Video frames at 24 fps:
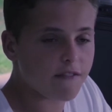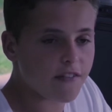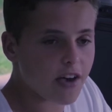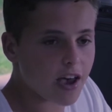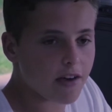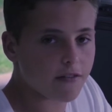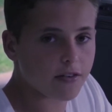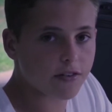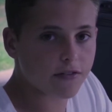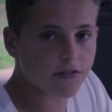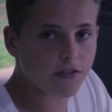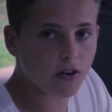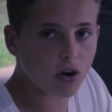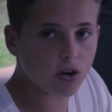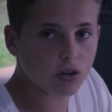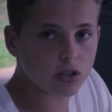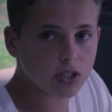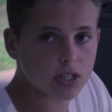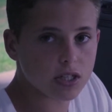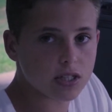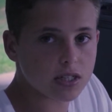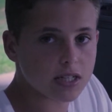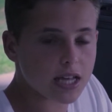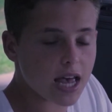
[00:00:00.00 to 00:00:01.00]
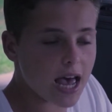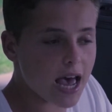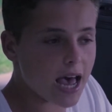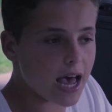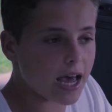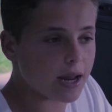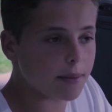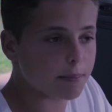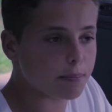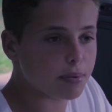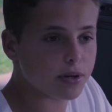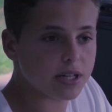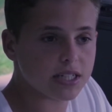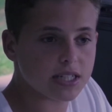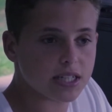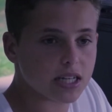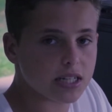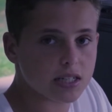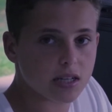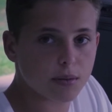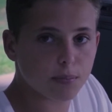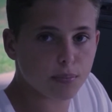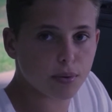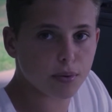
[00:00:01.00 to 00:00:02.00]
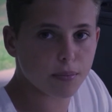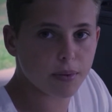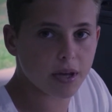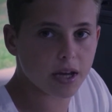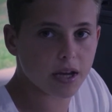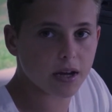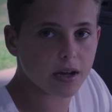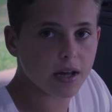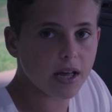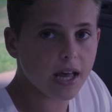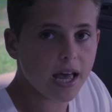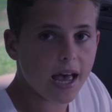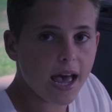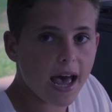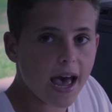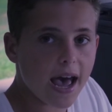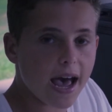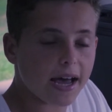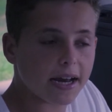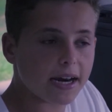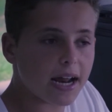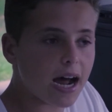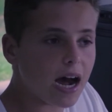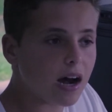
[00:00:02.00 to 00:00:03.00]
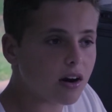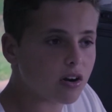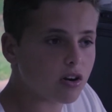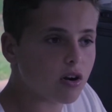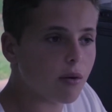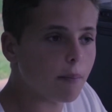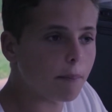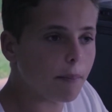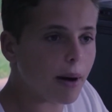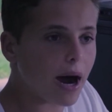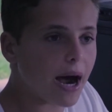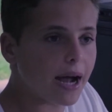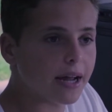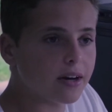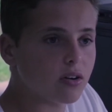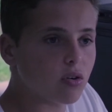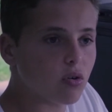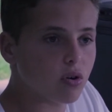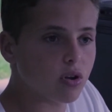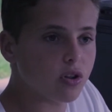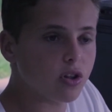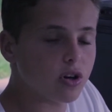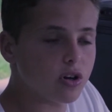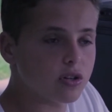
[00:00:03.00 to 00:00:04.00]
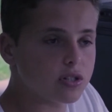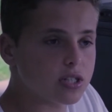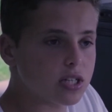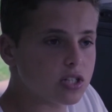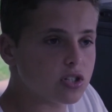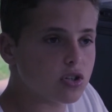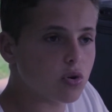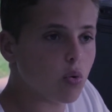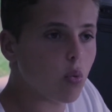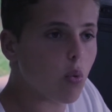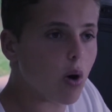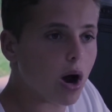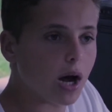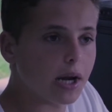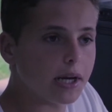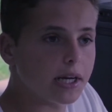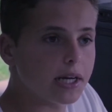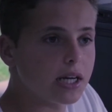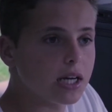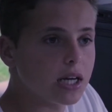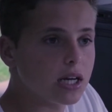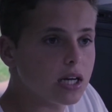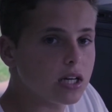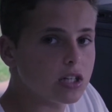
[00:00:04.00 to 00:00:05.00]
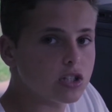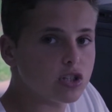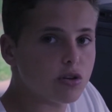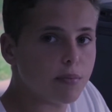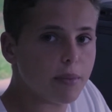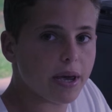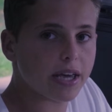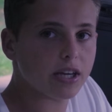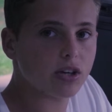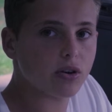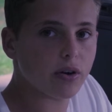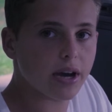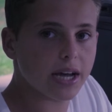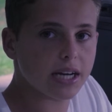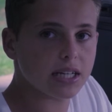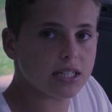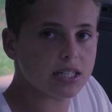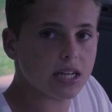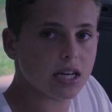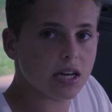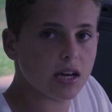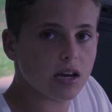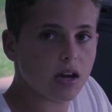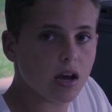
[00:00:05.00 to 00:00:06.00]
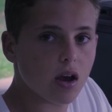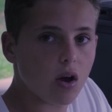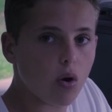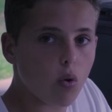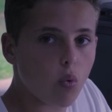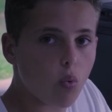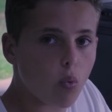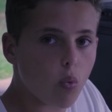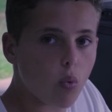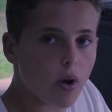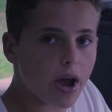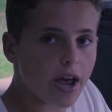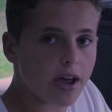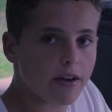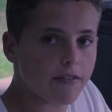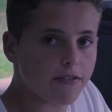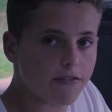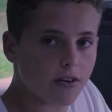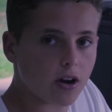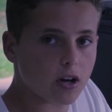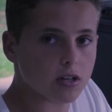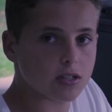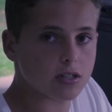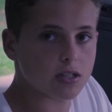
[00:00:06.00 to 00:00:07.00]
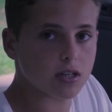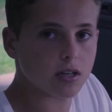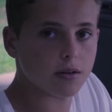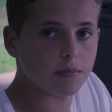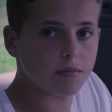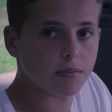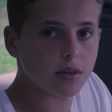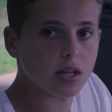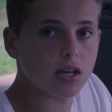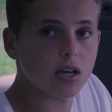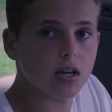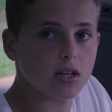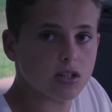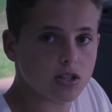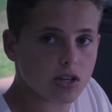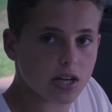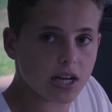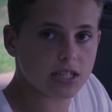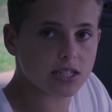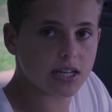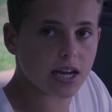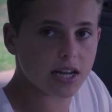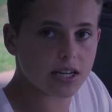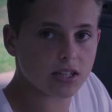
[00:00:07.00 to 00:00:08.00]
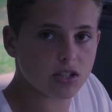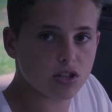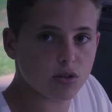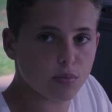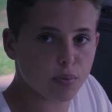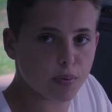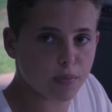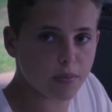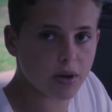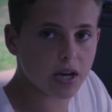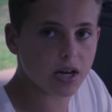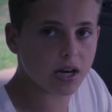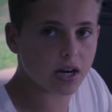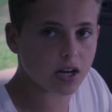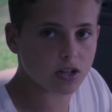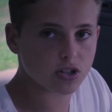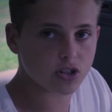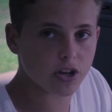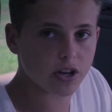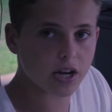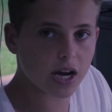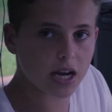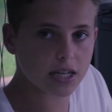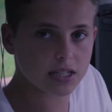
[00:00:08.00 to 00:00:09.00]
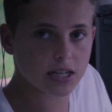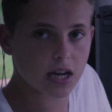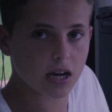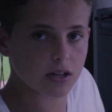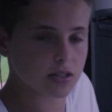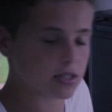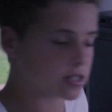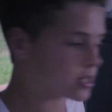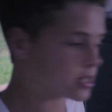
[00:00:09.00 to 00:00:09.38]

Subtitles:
favorite folders and presets in Premiere and how to combine all of those into one to make your editing way faster. So let's get into Premiere and I'll show you guys how